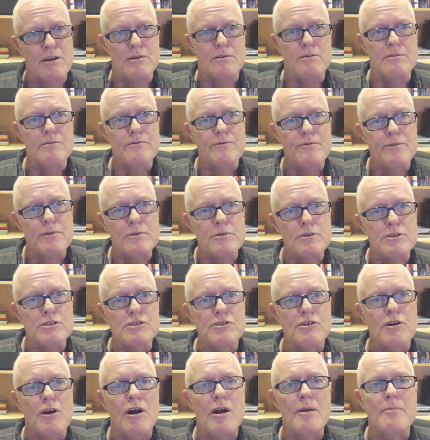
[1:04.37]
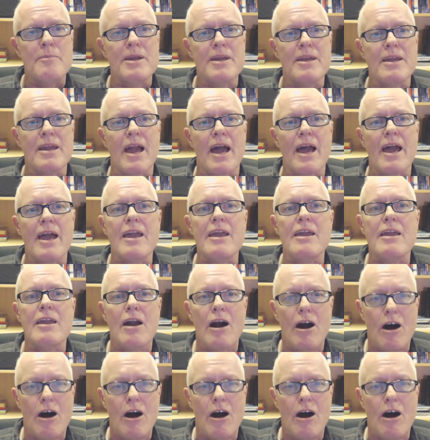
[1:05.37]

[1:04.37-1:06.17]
known for describing a